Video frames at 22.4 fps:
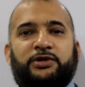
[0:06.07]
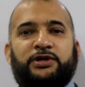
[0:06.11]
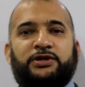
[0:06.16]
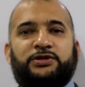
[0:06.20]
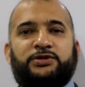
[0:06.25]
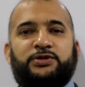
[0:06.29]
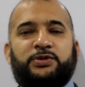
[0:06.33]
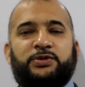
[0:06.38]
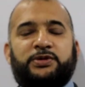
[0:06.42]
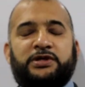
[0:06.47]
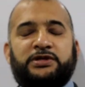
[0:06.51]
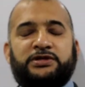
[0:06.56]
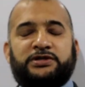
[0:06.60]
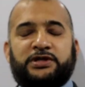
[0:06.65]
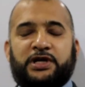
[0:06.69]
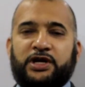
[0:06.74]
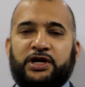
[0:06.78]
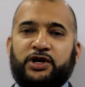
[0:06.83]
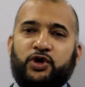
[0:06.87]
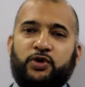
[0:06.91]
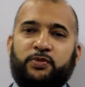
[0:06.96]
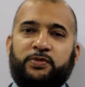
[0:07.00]
dear students,
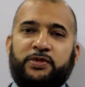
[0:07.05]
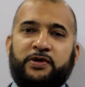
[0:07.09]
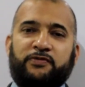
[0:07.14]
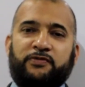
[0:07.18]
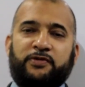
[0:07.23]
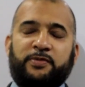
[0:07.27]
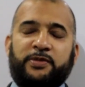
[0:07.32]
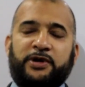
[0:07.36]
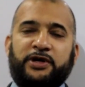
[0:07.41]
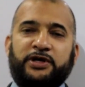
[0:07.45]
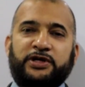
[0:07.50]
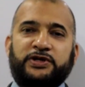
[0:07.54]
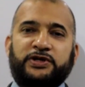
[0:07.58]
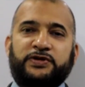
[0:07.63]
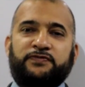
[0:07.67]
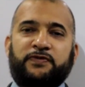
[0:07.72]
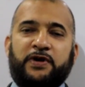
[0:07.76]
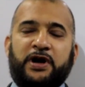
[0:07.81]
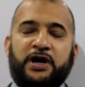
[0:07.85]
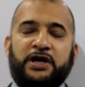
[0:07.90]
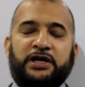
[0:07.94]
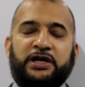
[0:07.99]
I hope everybody is
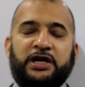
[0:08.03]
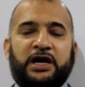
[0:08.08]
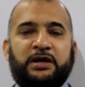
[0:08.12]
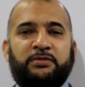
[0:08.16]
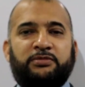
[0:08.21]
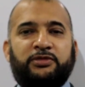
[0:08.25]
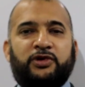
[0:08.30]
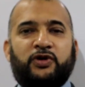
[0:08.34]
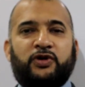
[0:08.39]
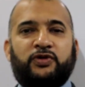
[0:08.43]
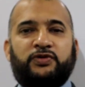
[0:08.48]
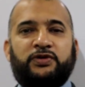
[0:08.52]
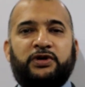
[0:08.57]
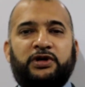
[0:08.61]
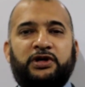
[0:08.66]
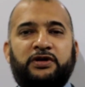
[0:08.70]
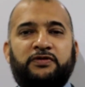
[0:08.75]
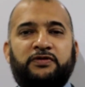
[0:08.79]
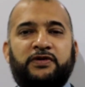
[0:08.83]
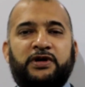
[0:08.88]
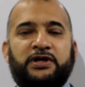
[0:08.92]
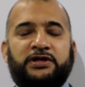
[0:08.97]
fine. I am Dr.
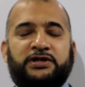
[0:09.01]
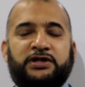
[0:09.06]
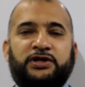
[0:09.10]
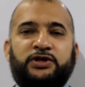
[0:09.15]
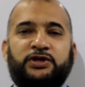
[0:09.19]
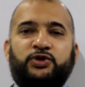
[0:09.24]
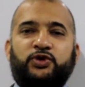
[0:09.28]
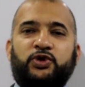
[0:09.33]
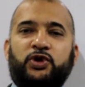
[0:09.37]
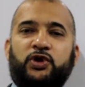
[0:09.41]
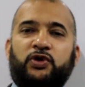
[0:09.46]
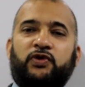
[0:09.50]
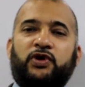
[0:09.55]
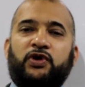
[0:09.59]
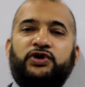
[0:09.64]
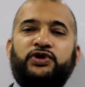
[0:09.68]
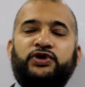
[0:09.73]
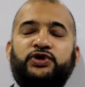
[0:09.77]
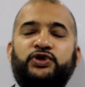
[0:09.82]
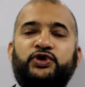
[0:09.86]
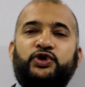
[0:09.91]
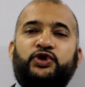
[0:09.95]
Alives and you are
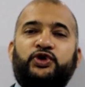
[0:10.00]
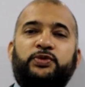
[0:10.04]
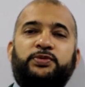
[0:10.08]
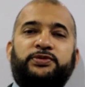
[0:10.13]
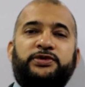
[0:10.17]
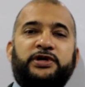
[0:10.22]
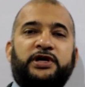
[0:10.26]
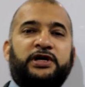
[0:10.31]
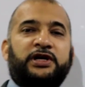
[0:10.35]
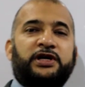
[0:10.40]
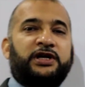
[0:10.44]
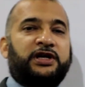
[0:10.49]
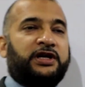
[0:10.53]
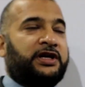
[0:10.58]
watching YouTube channel